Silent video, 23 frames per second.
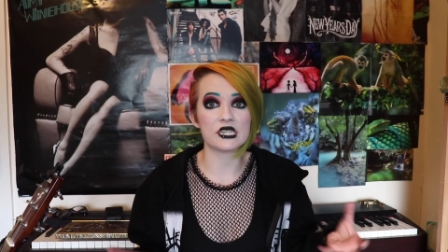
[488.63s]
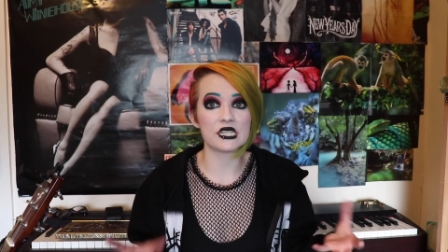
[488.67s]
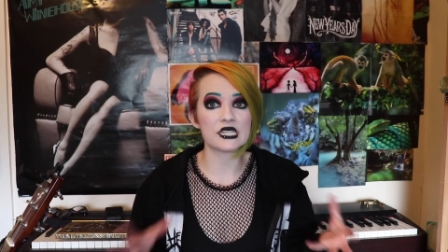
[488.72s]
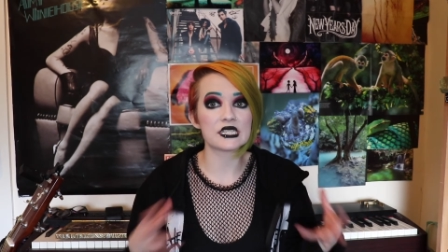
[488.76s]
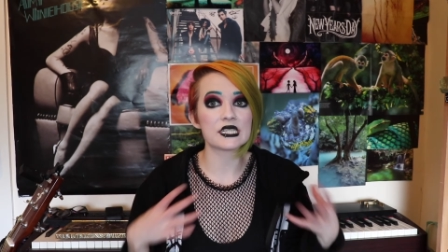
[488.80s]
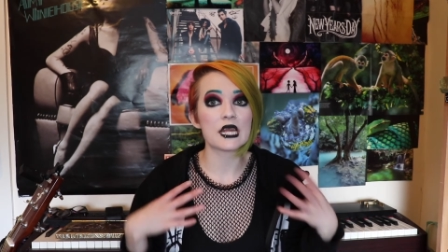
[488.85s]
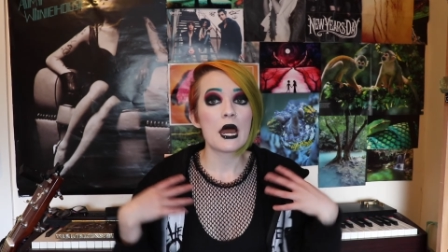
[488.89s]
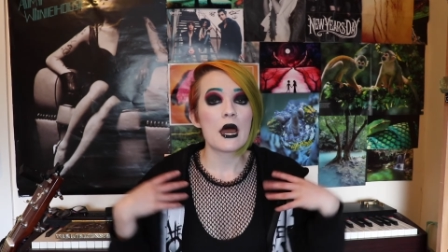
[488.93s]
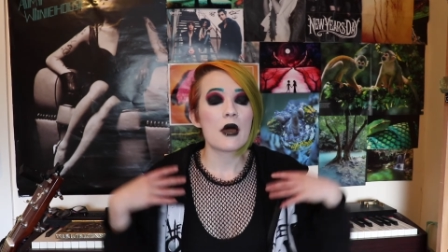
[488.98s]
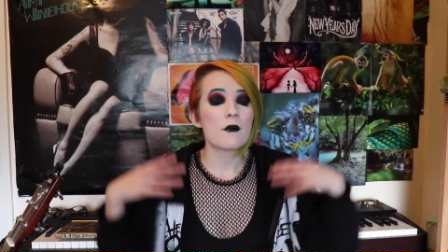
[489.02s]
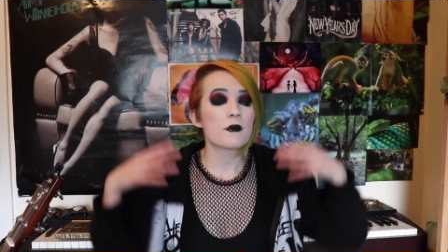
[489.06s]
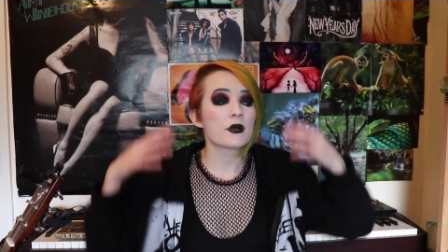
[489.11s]
this,
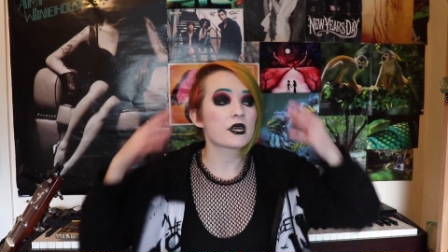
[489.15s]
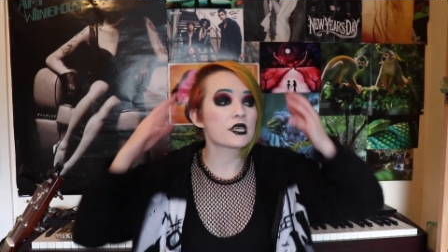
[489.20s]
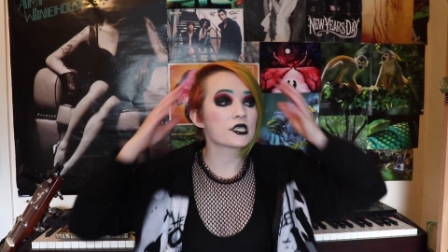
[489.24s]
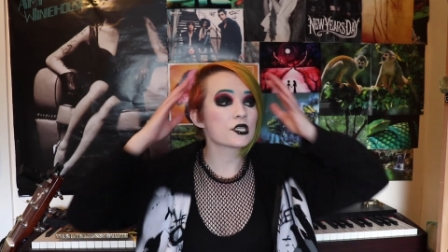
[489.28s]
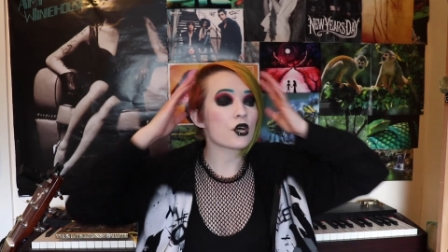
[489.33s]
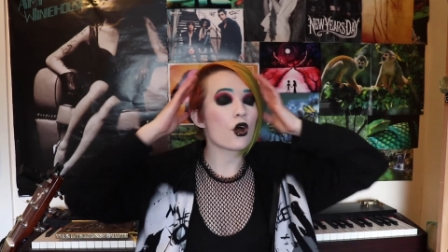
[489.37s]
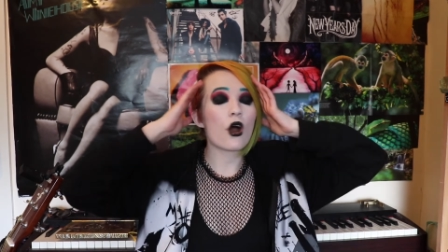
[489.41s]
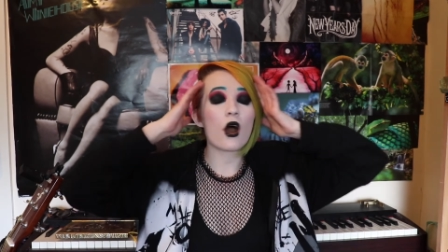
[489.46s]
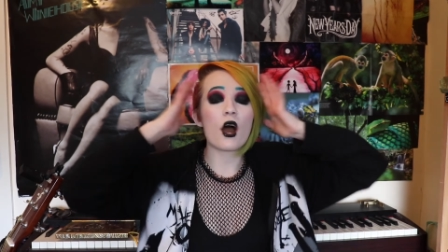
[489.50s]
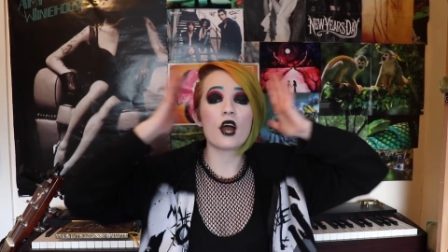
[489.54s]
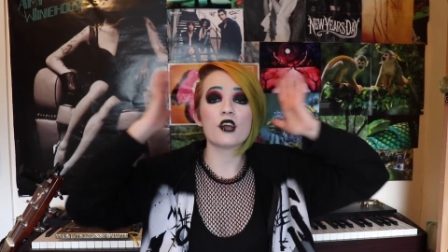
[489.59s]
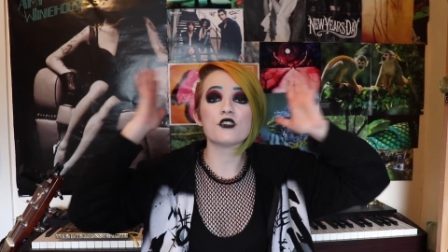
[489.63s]
because
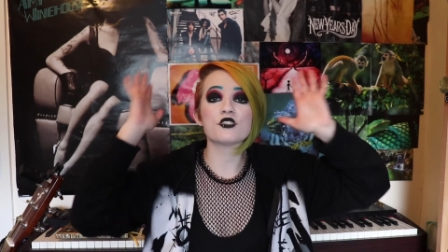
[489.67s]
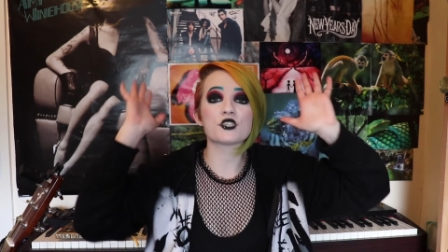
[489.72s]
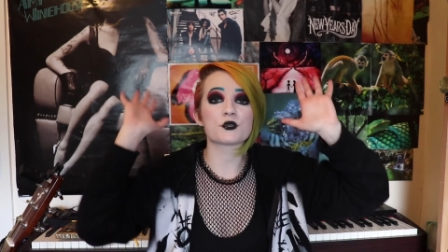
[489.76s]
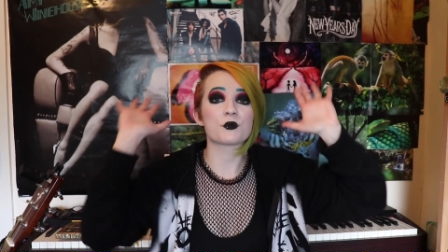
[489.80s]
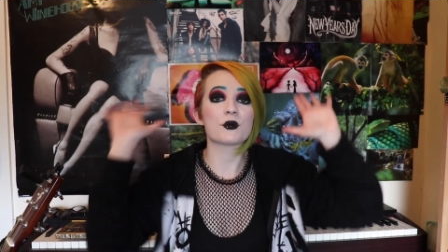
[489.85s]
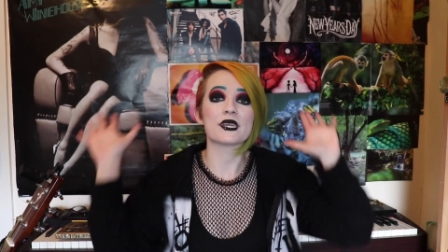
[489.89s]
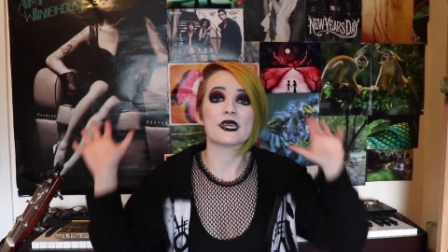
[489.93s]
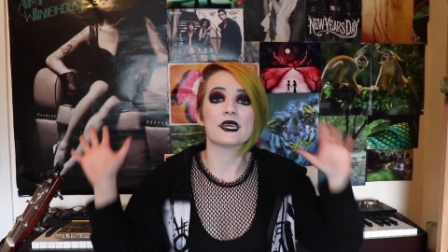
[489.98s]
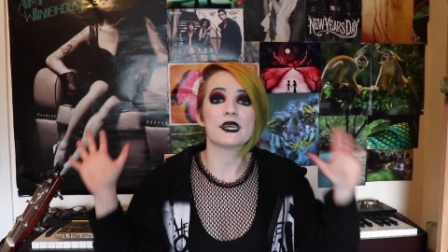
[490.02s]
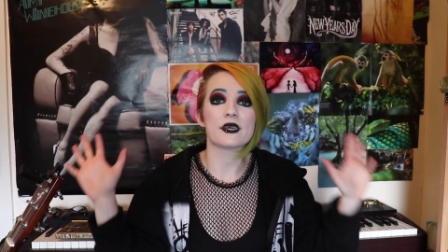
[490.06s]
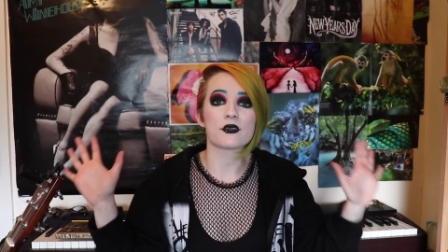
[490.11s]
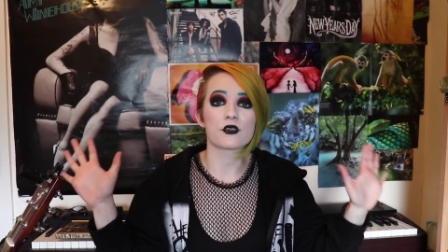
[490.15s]
I just
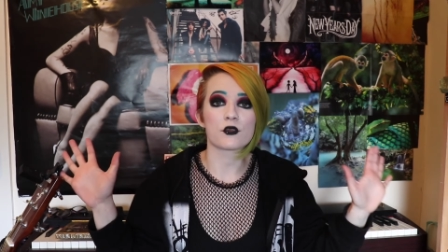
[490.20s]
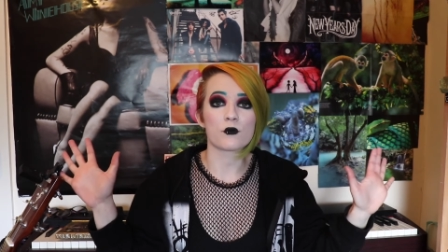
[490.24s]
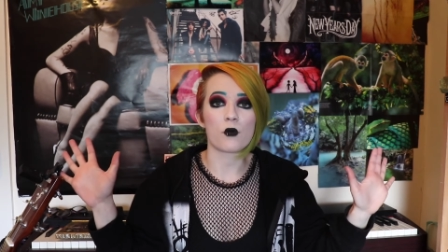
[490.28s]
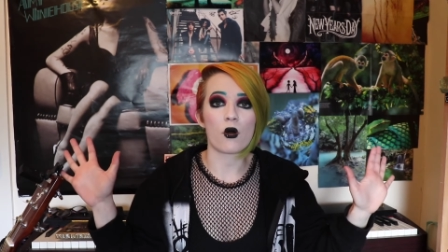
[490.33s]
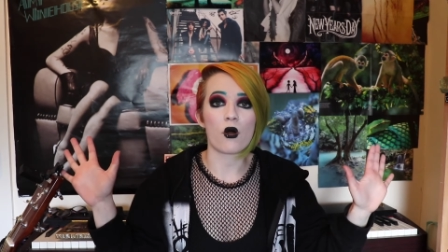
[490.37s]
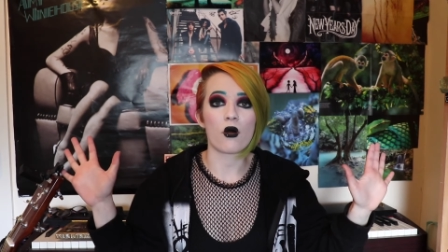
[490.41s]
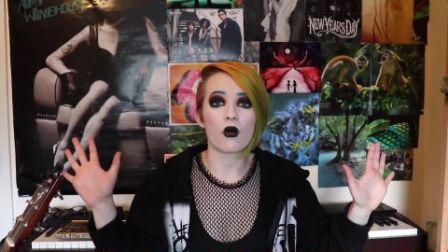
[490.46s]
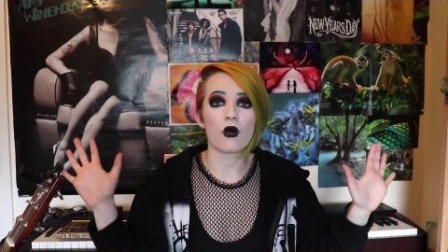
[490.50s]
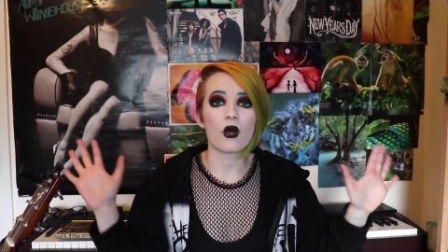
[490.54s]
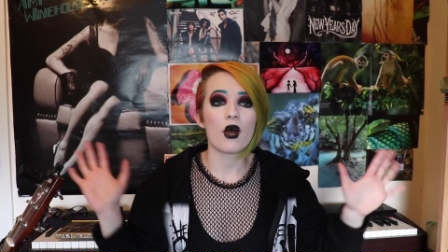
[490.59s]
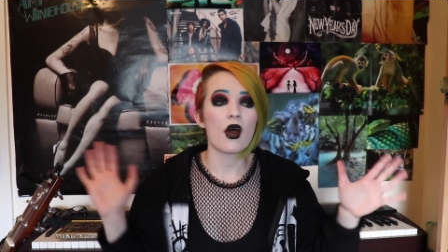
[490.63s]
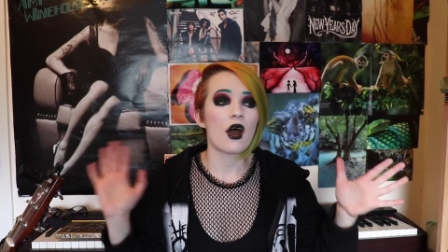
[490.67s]
want to hear them
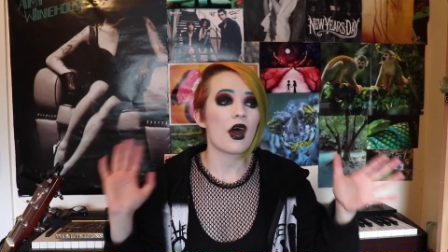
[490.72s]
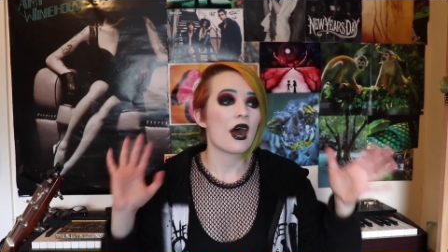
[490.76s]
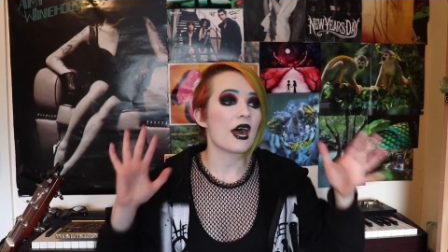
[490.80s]
all.